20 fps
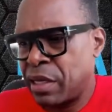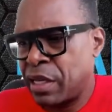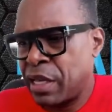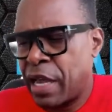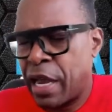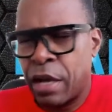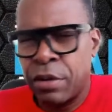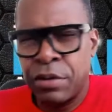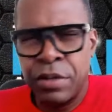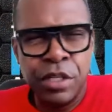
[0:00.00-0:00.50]

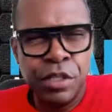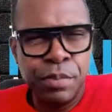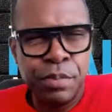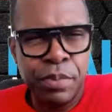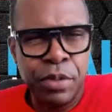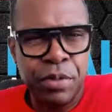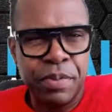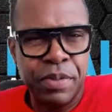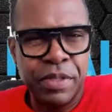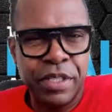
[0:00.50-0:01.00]
How does
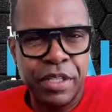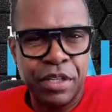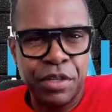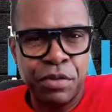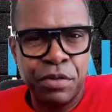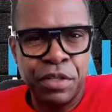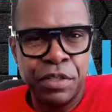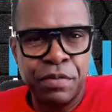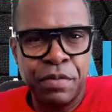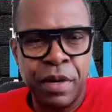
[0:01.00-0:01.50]
purpose
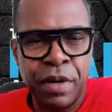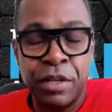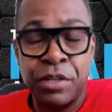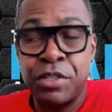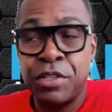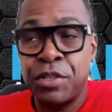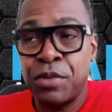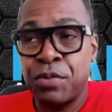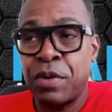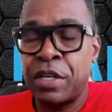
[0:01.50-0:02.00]
increase value? You
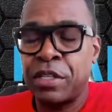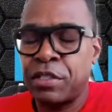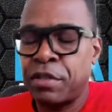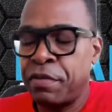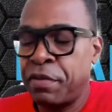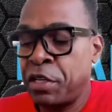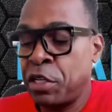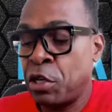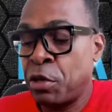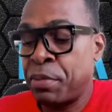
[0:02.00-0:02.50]
should watch the
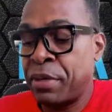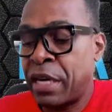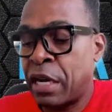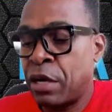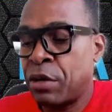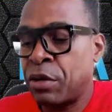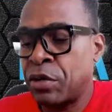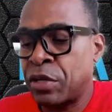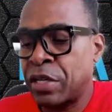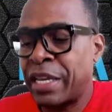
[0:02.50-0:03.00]
video, but
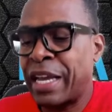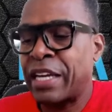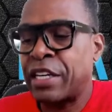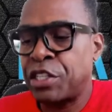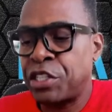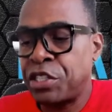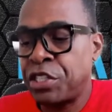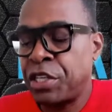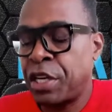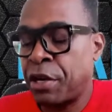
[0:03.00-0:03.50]
I'll kind of
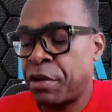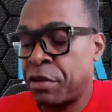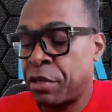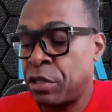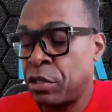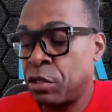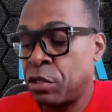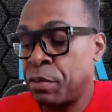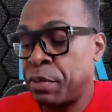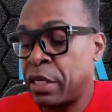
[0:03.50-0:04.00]
share a
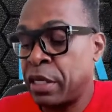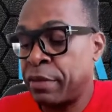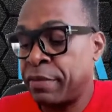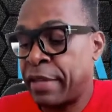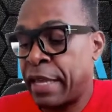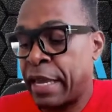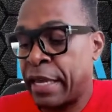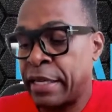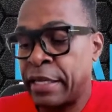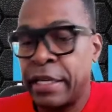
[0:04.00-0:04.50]
little bit of
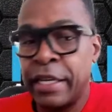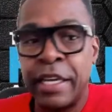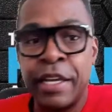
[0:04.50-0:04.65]
that.